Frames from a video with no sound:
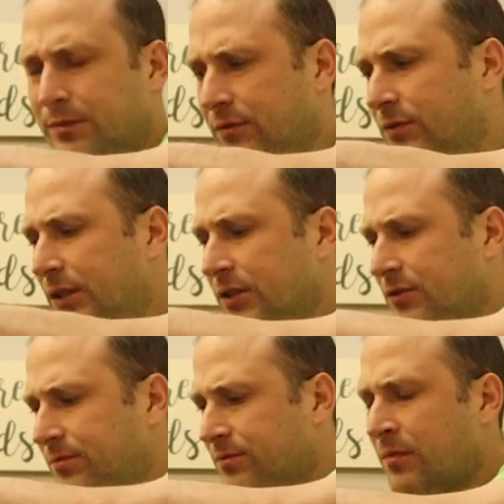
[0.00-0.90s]
I
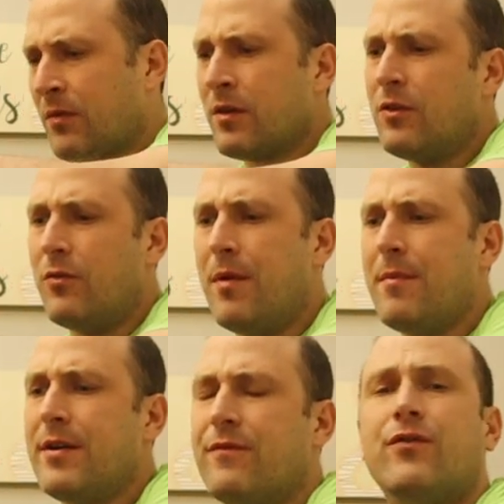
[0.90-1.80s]
just
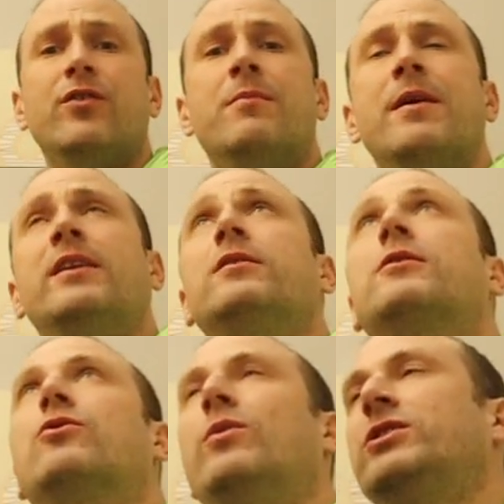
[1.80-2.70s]
remembered a
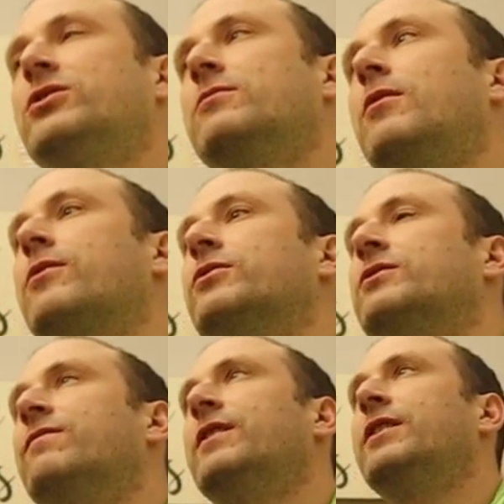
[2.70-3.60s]
fundamental question about
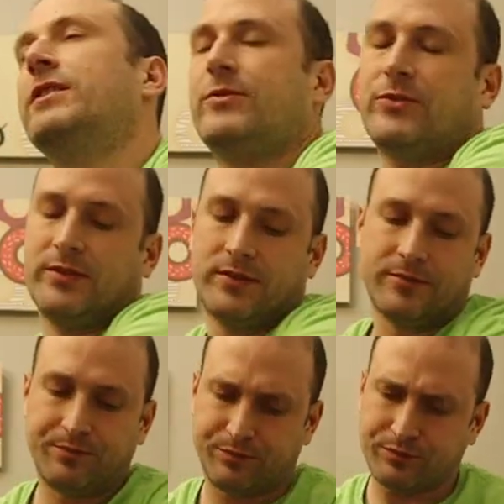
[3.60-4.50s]
those videos.